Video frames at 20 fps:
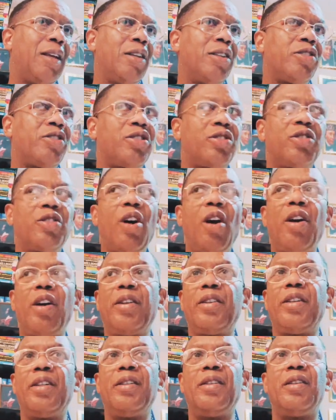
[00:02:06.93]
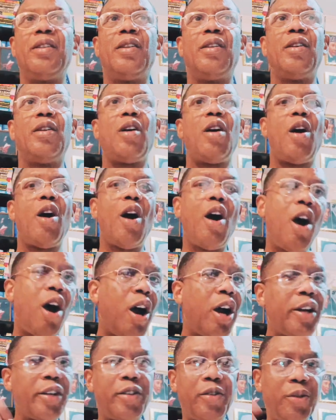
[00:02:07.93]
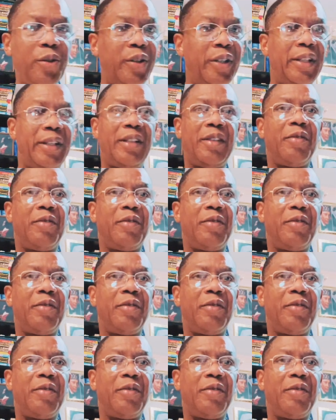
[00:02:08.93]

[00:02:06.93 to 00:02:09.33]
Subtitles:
started arguing